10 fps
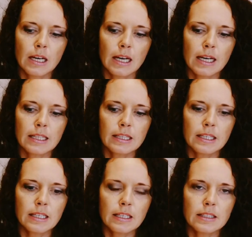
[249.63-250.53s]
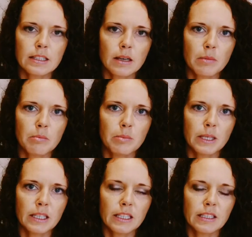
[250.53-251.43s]
I think it's a
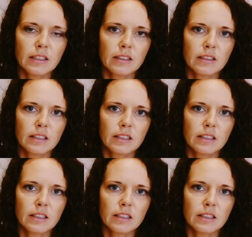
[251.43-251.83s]
big